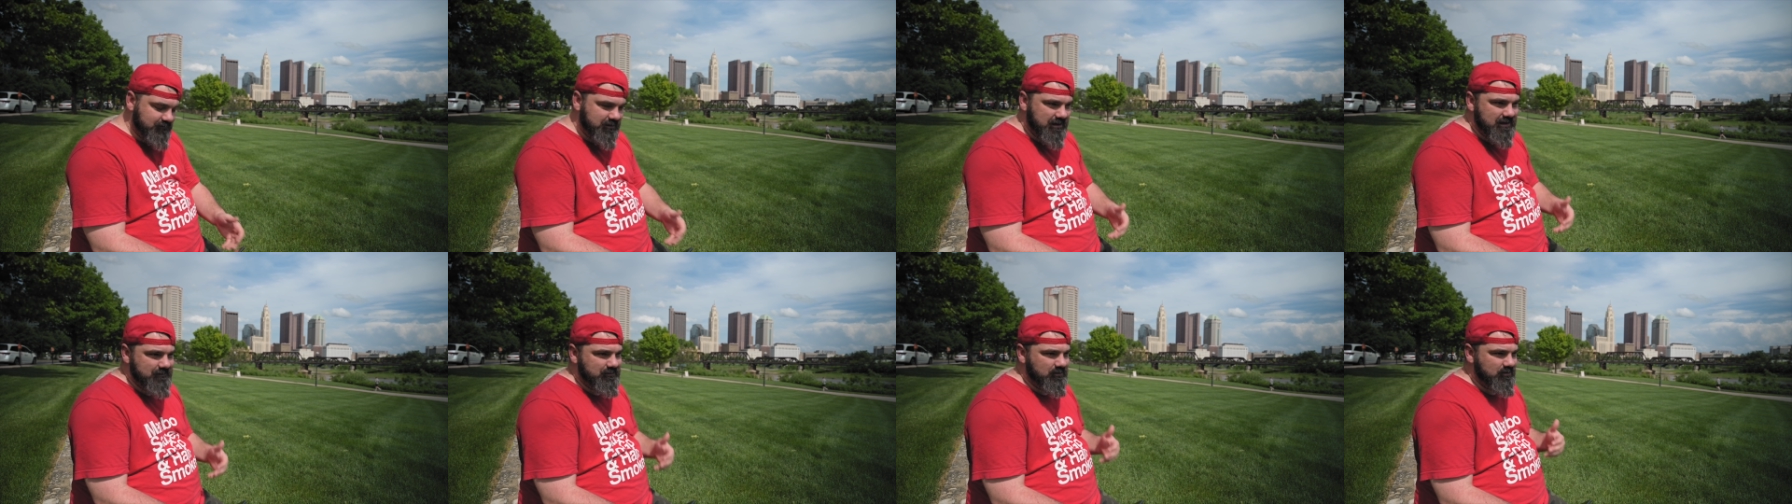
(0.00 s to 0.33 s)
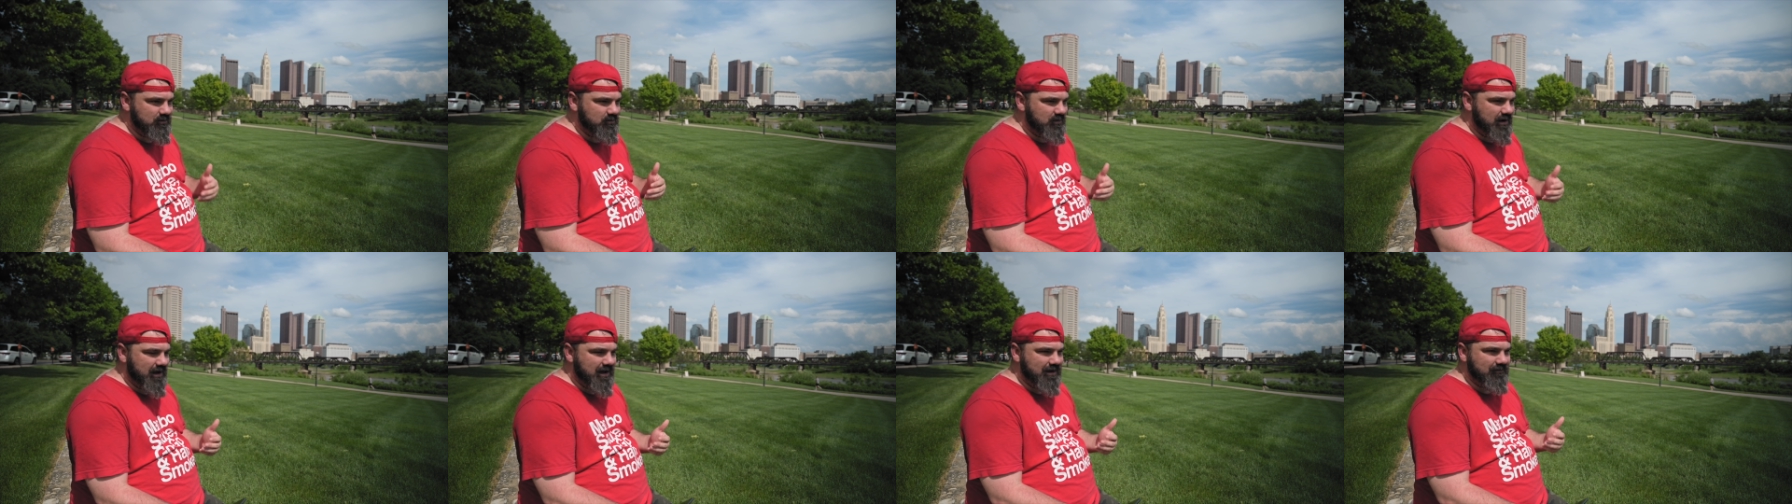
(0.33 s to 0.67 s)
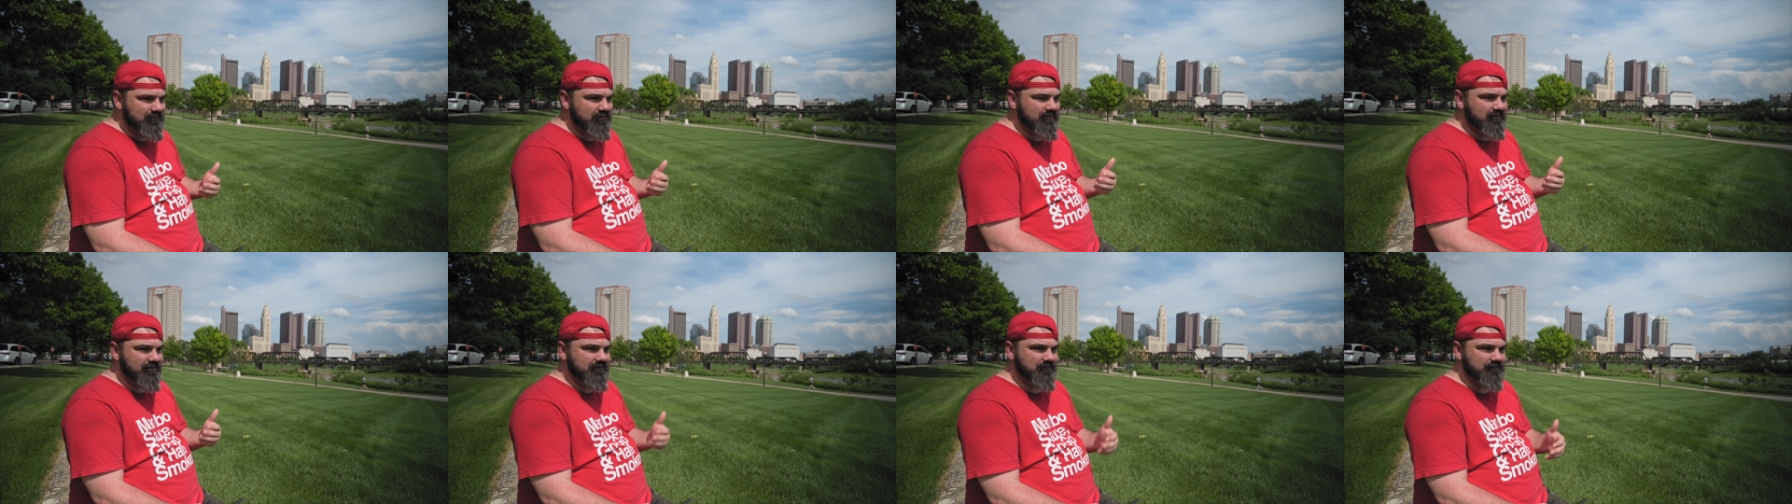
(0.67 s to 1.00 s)
of people who
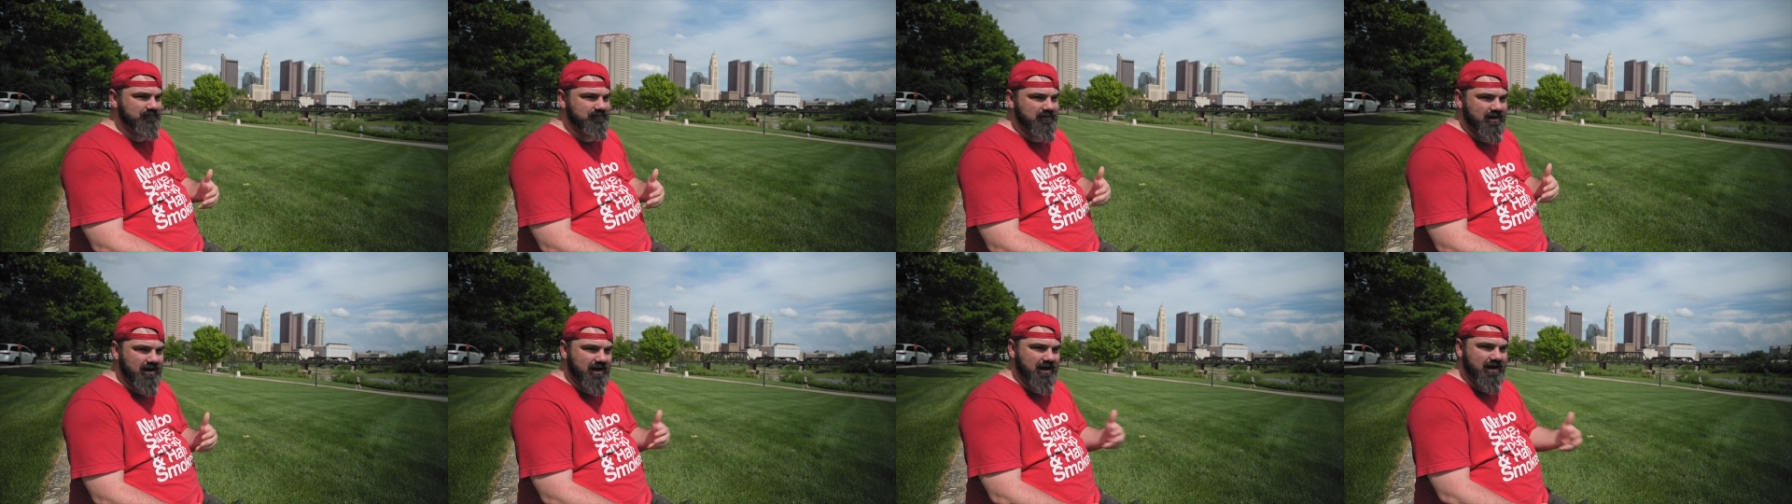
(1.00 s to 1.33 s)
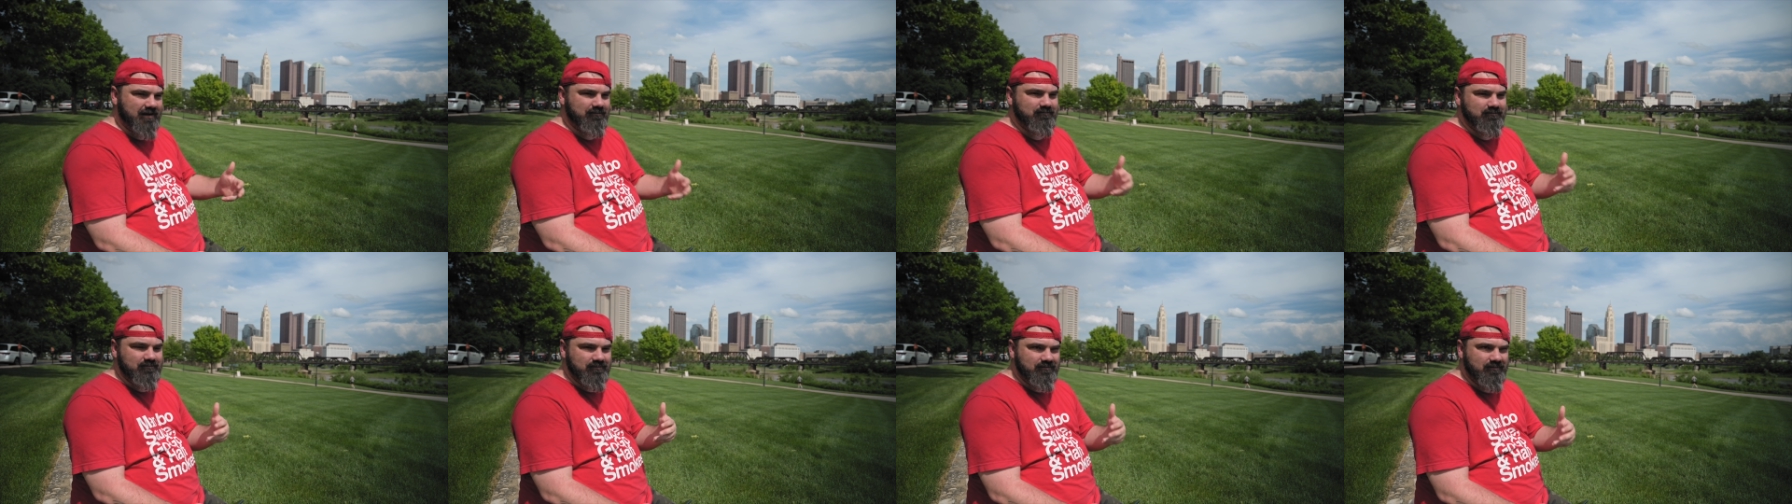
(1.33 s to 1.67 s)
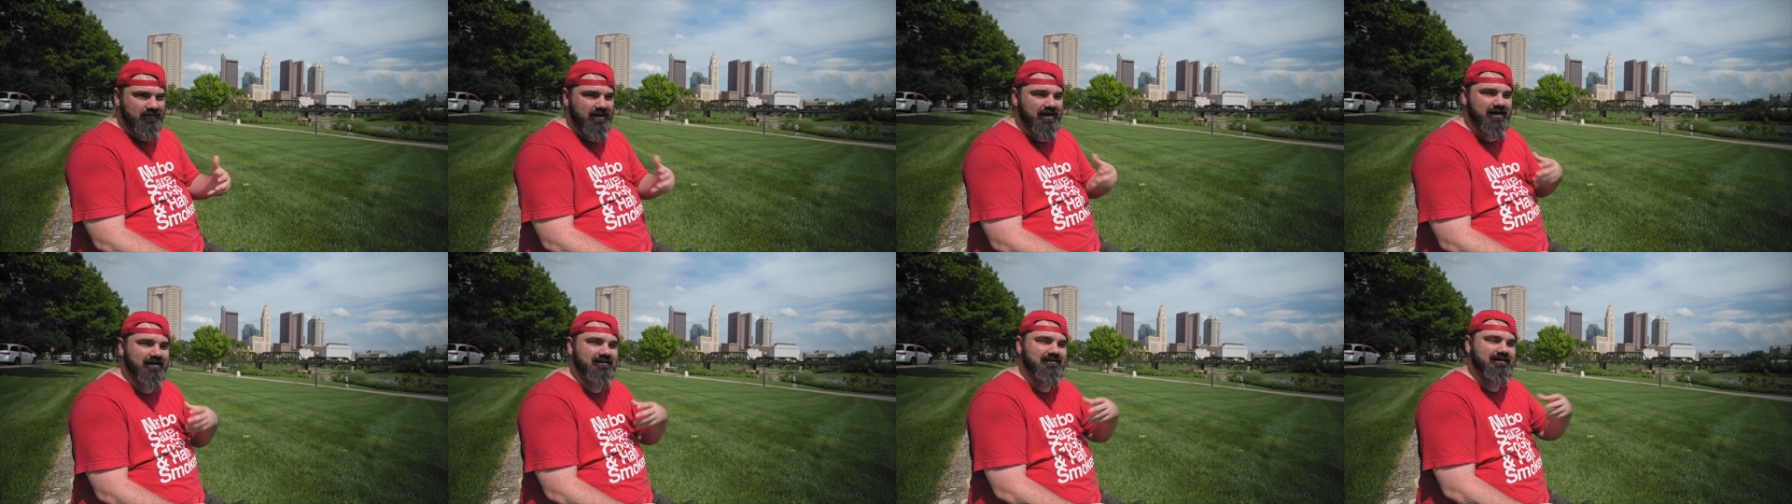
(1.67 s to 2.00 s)
have
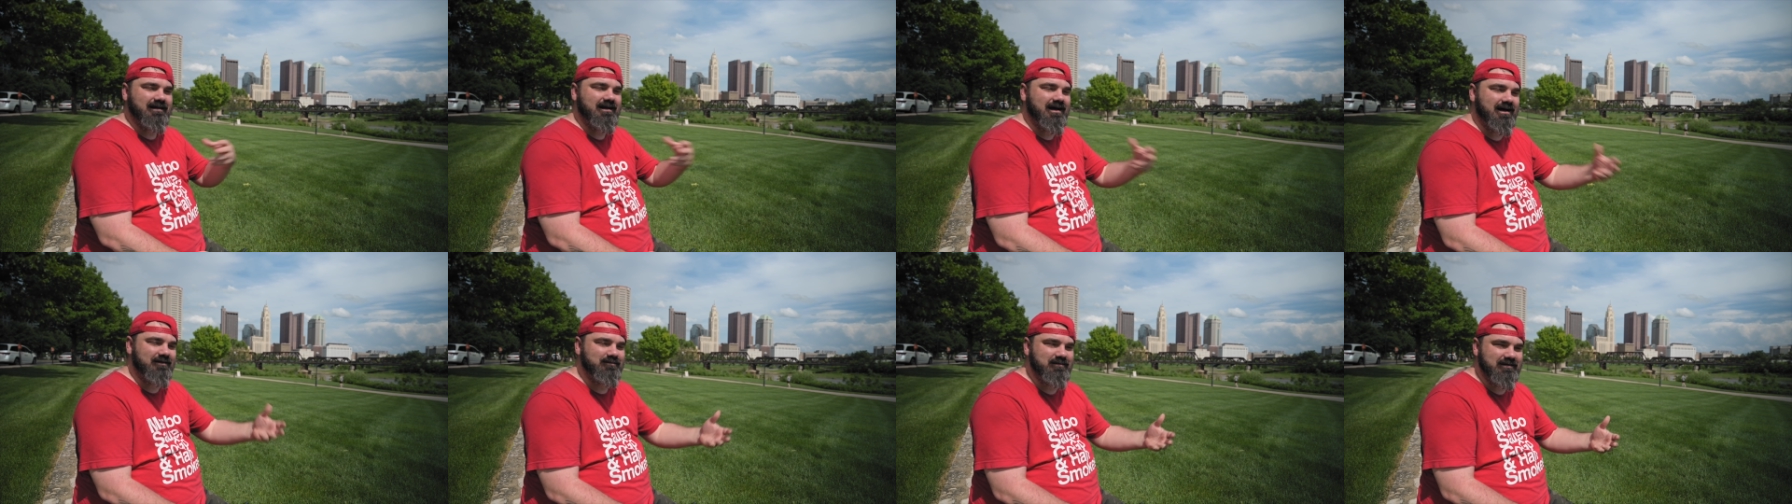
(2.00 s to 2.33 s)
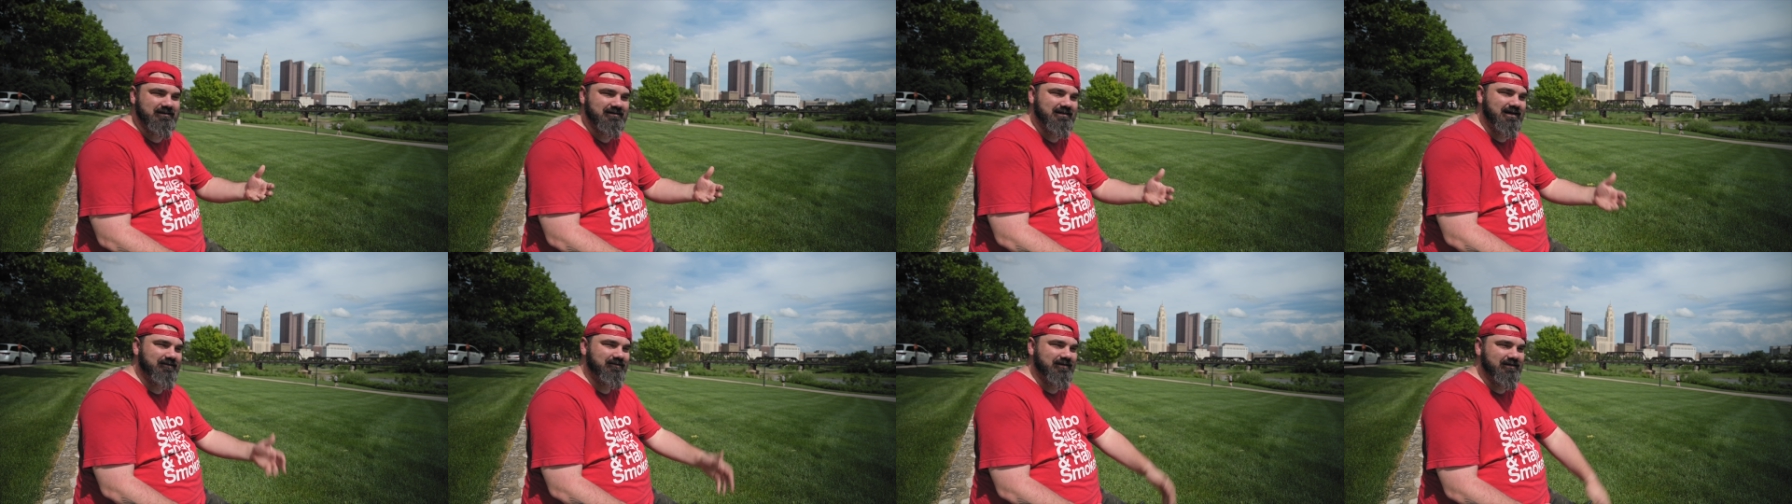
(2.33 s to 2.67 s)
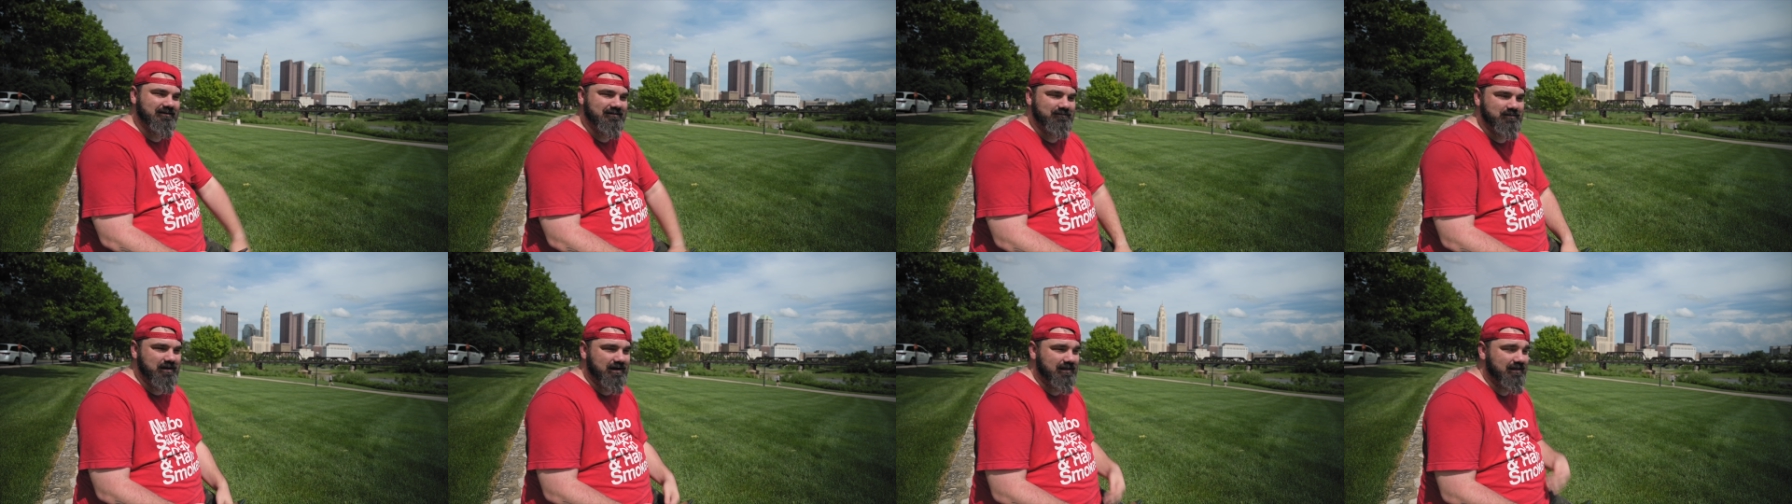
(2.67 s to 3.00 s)
odd
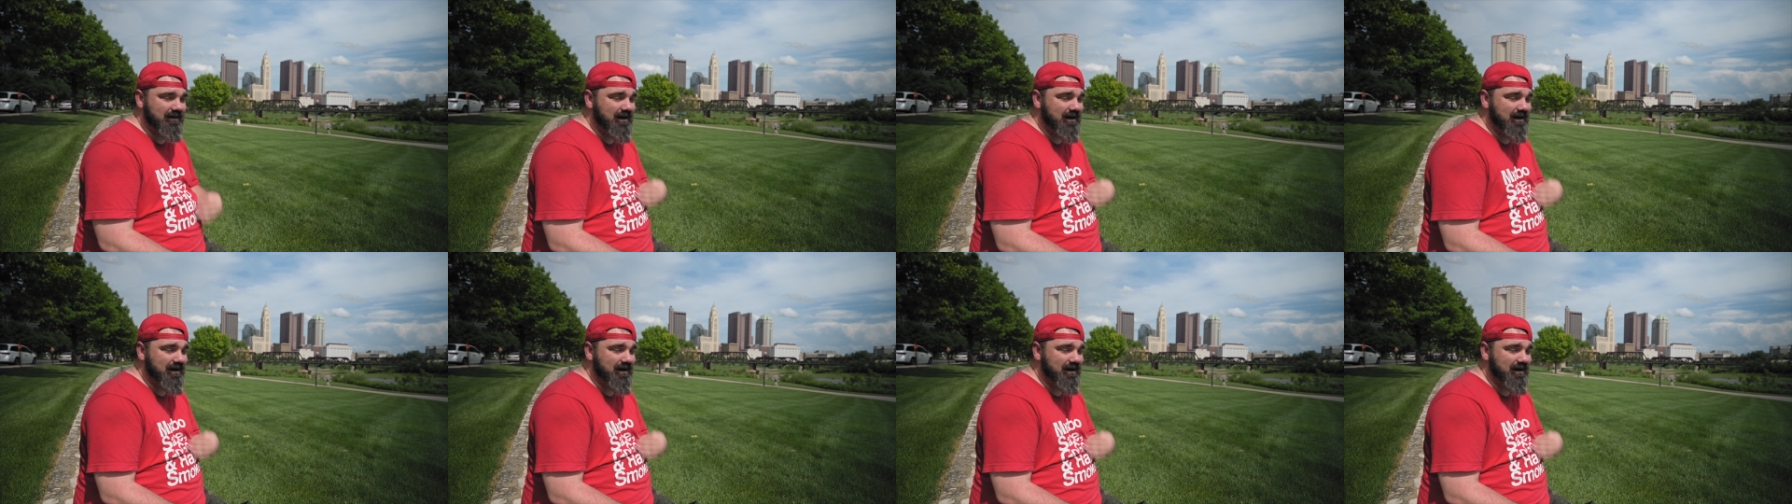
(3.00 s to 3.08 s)
misgivings about it,